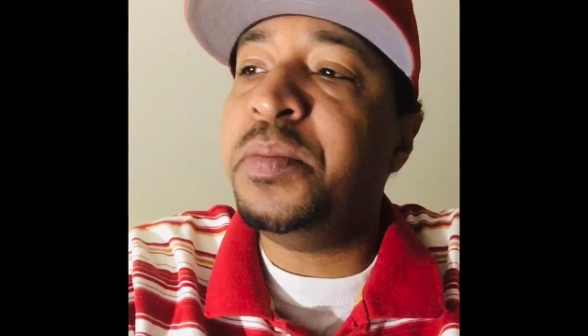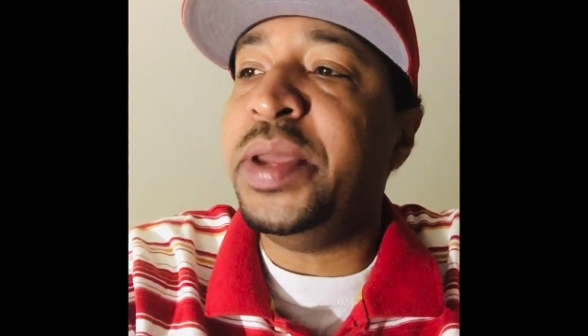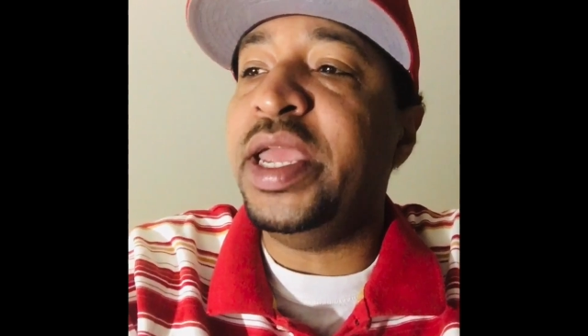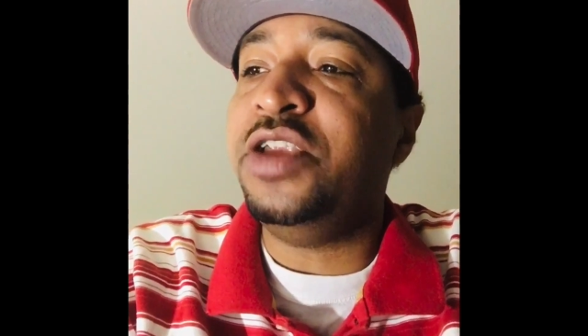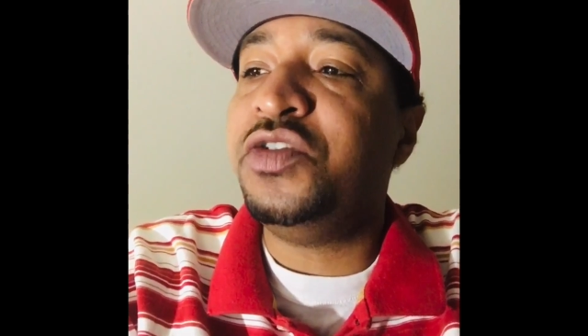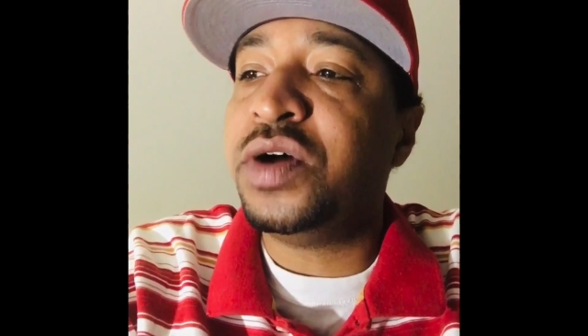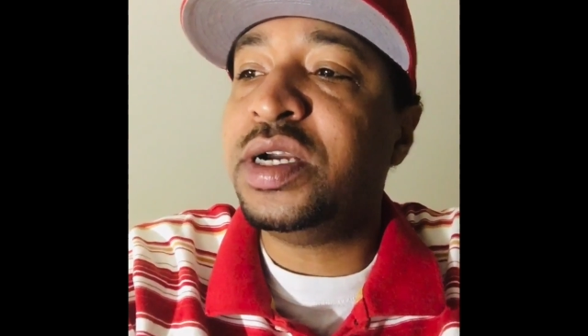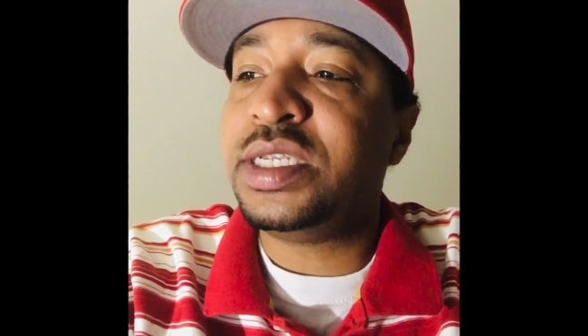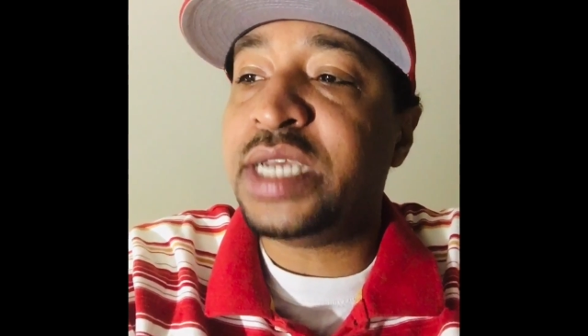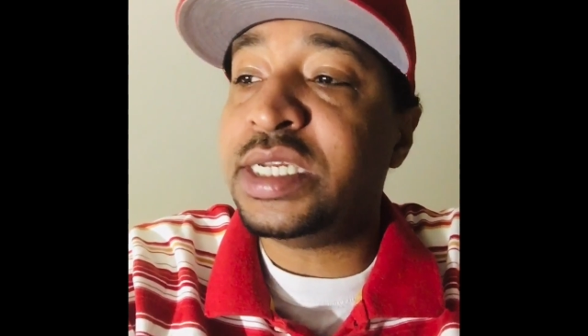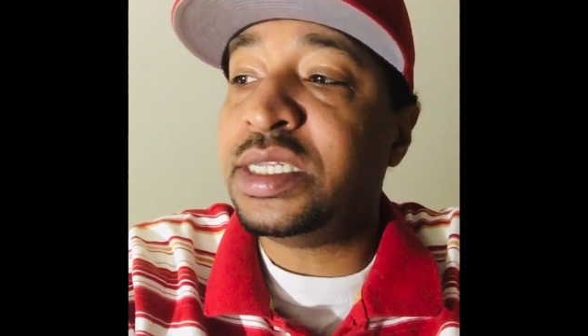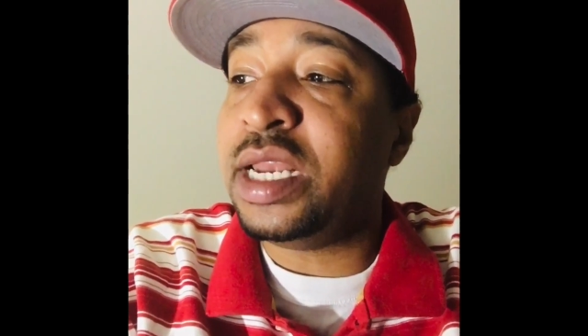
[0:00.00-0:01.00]
being drug
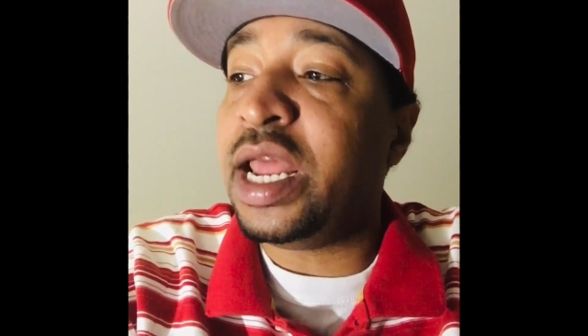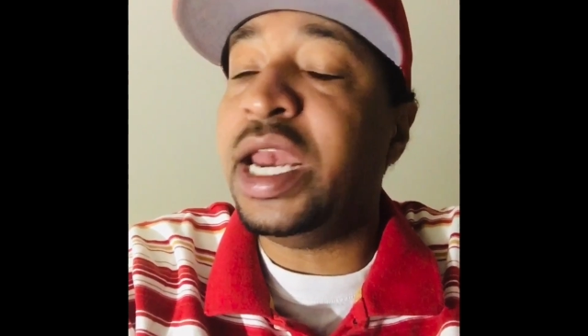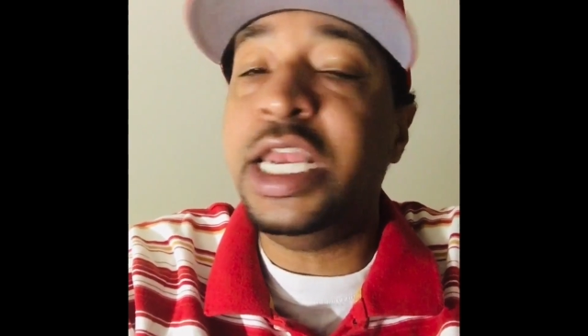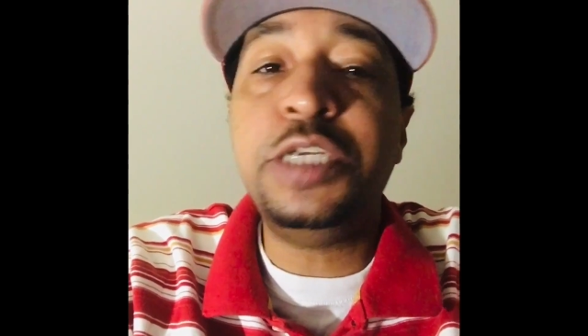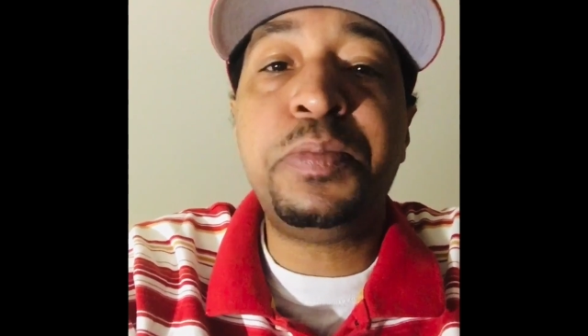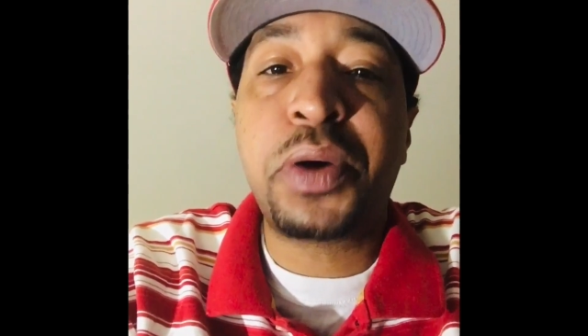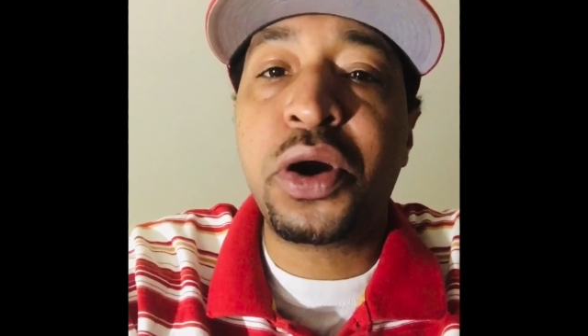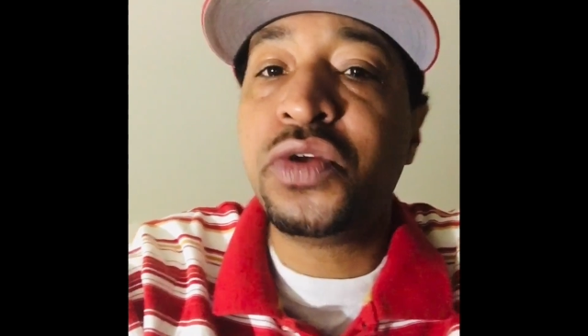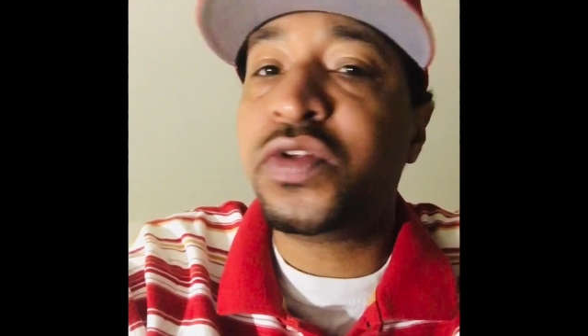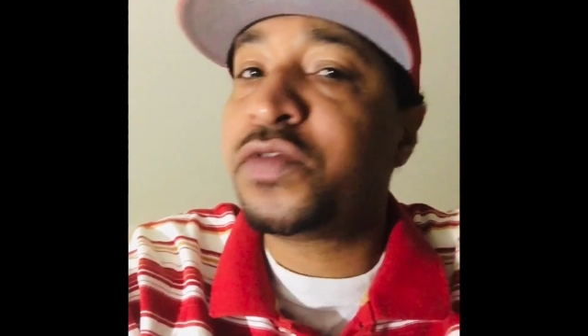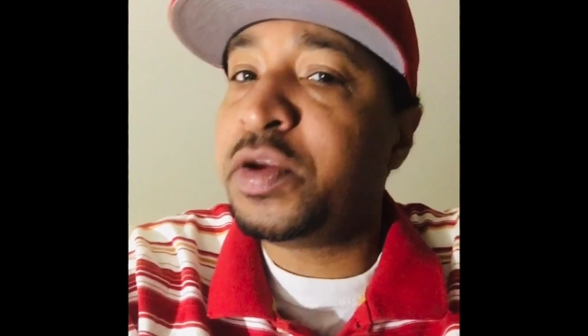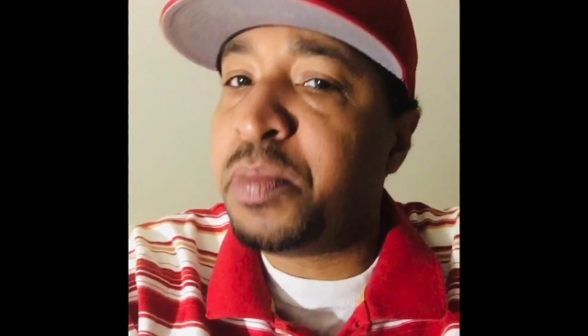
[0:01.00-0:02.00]
tested, at least per
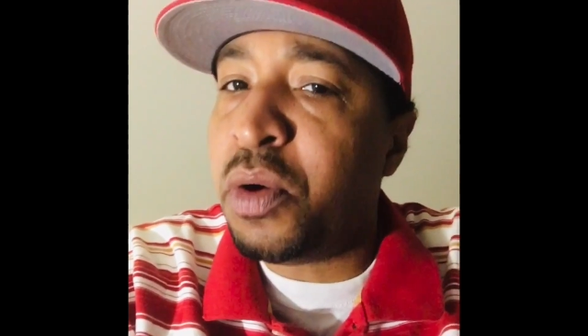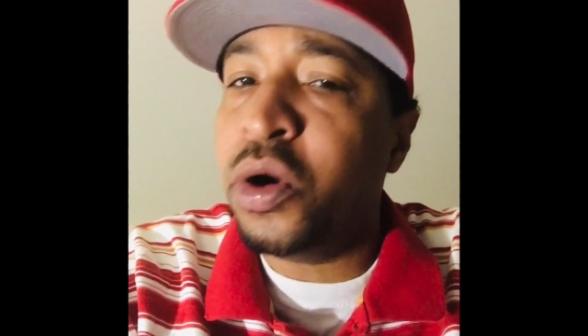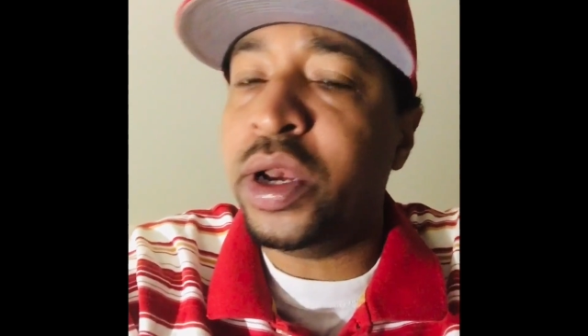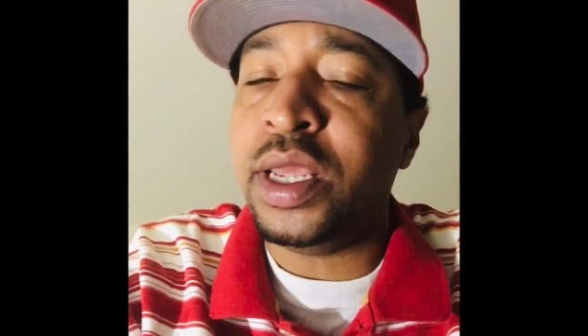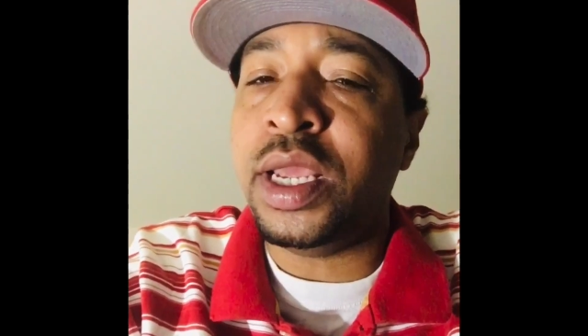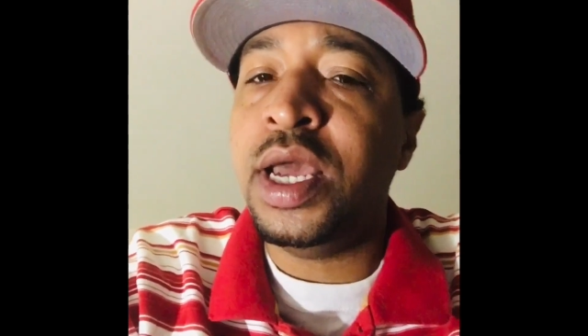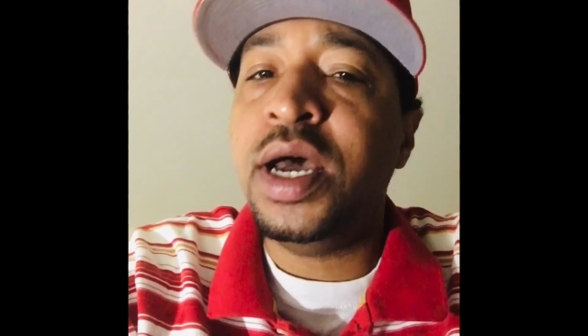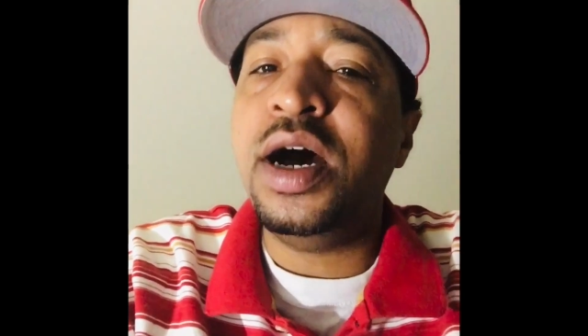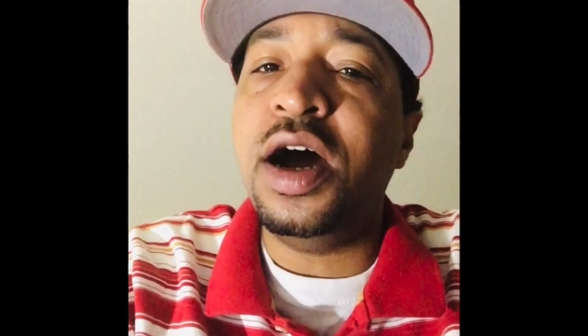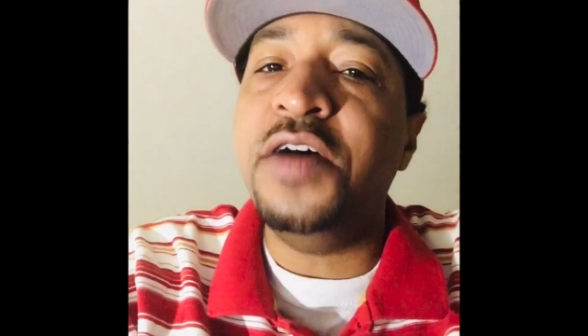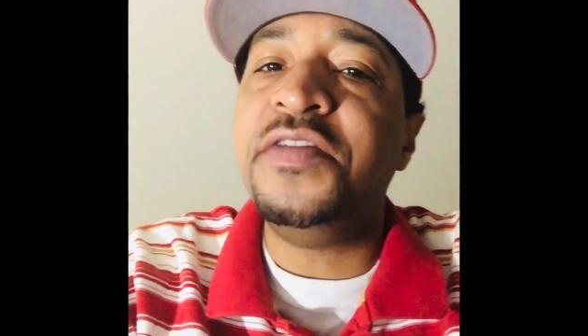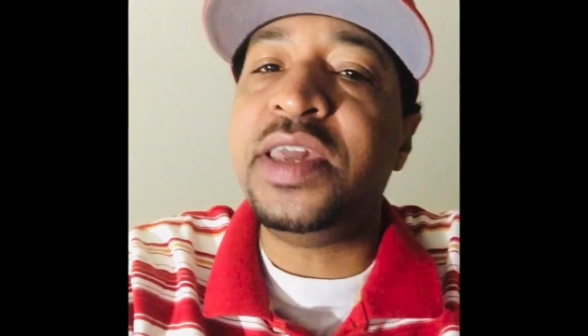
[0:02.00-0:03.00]
the reporting
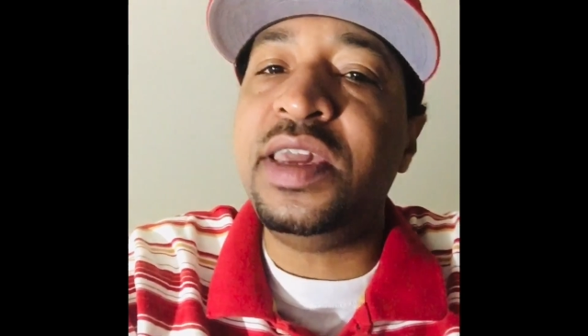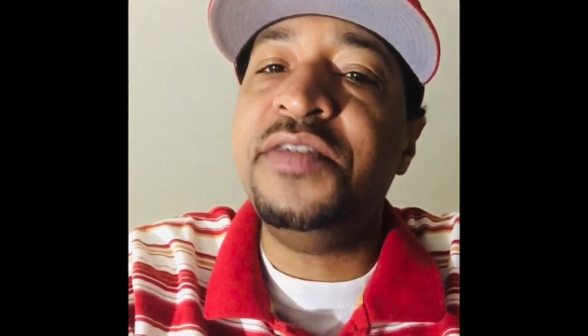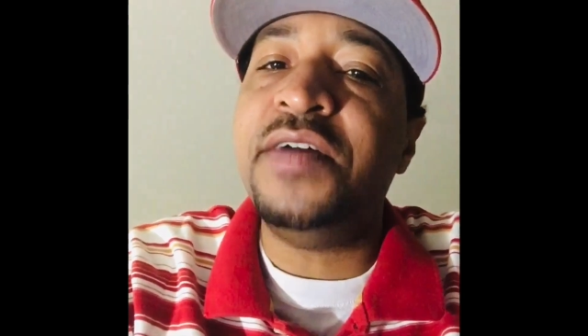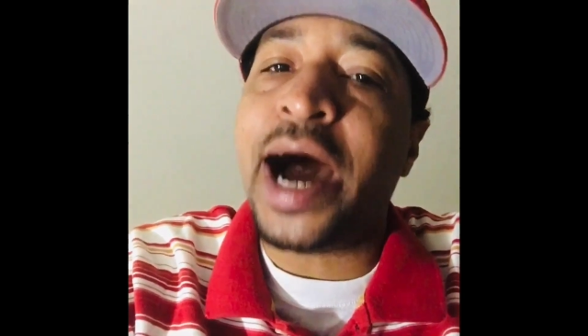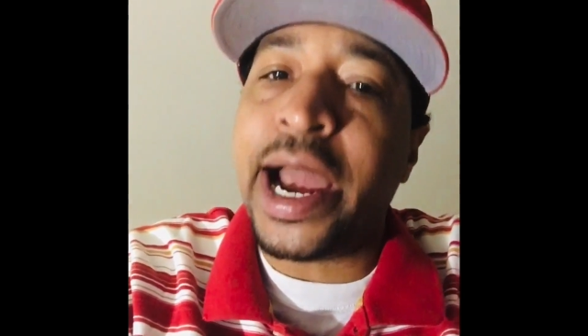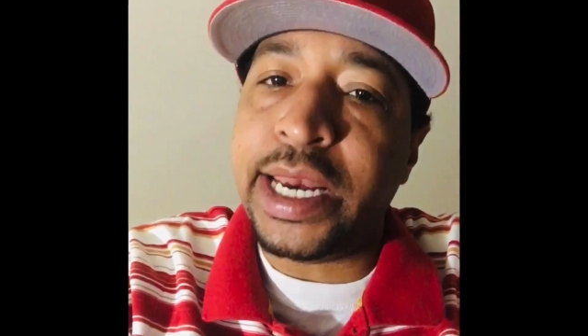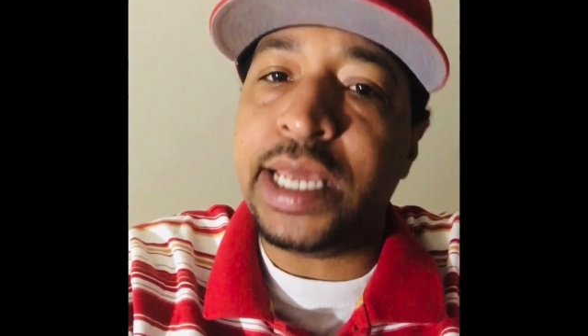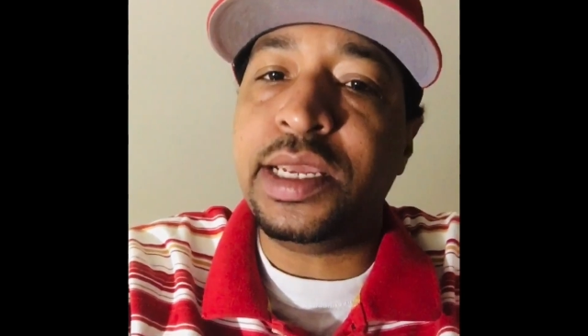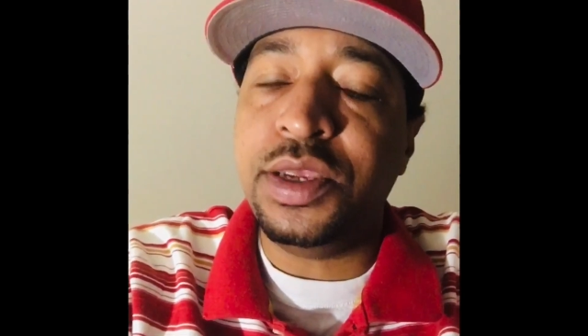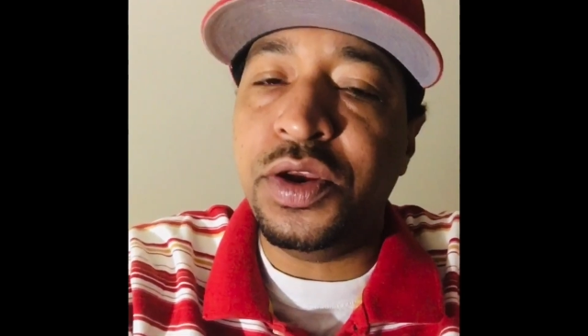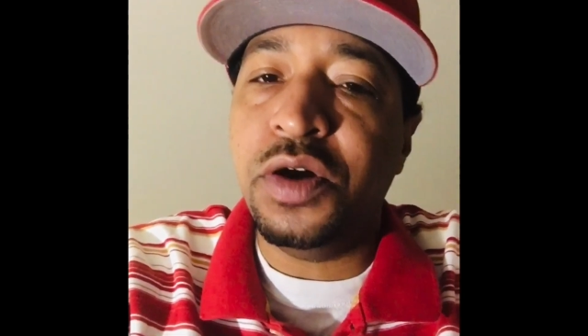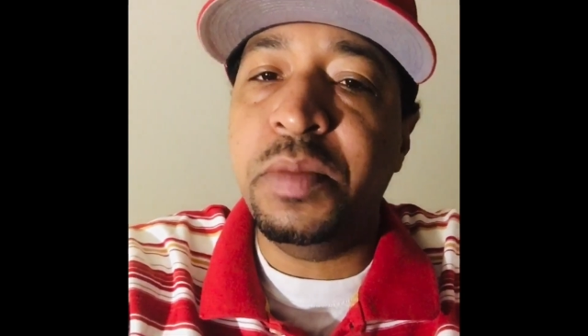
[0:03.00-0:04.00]
of Keith Idec,
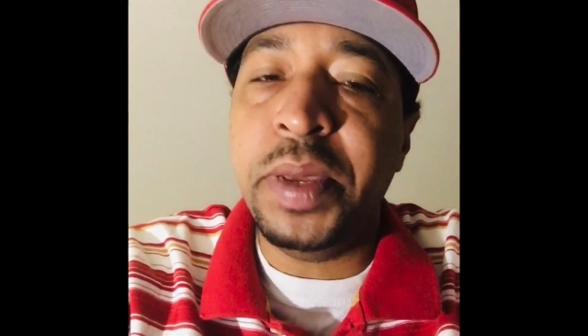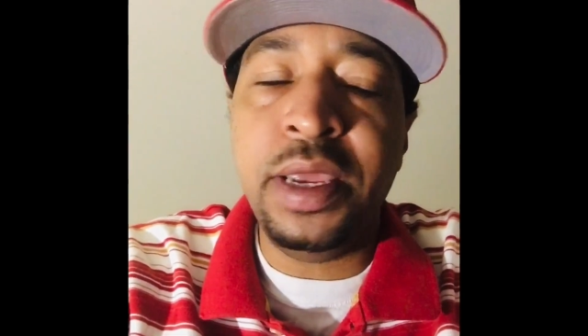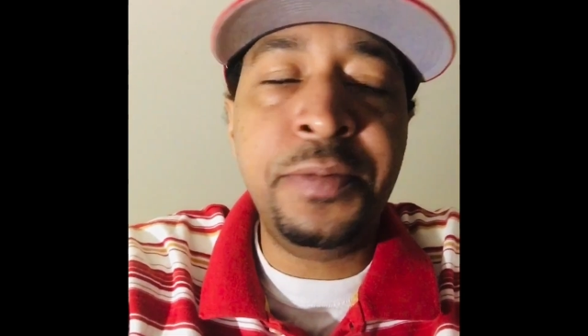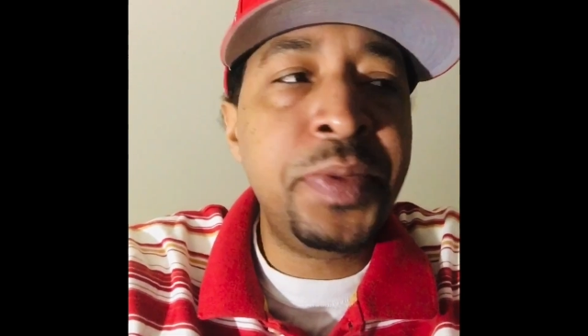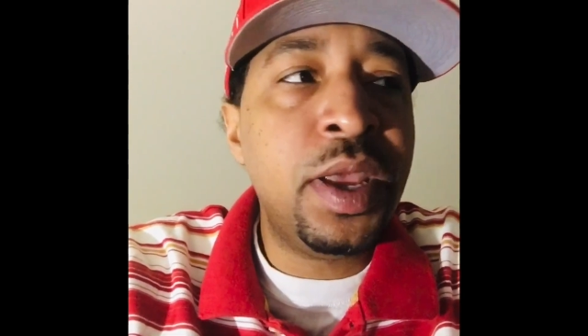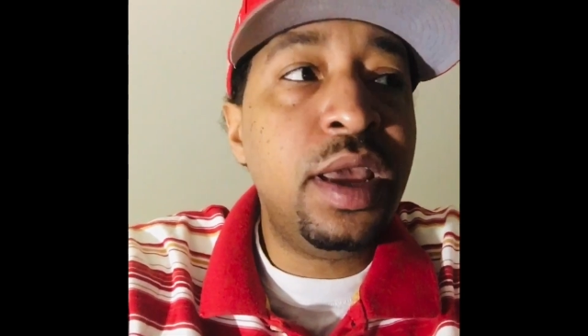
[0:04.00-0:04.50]
you know what I mean?